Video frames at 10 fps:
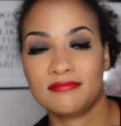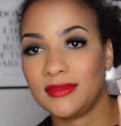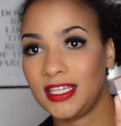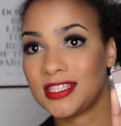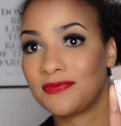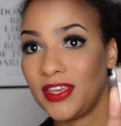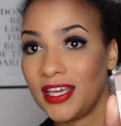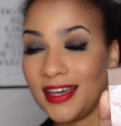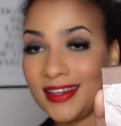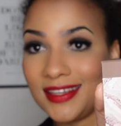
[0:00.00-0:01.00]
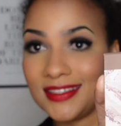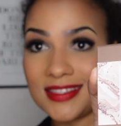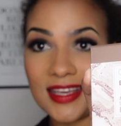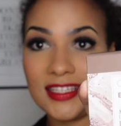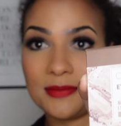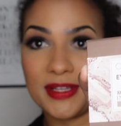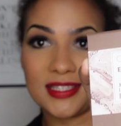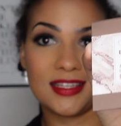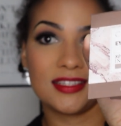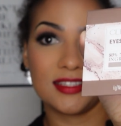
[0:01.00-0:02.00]
It's vegan, it's
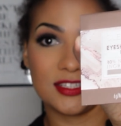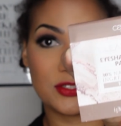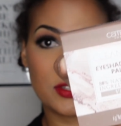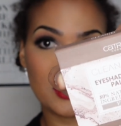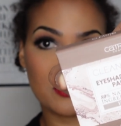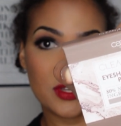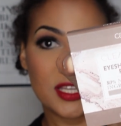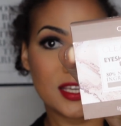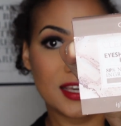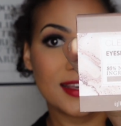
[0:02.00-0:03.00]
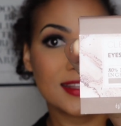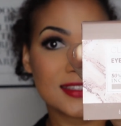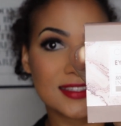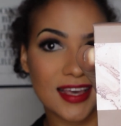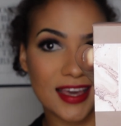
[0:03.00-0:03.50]
80% natural ingredients.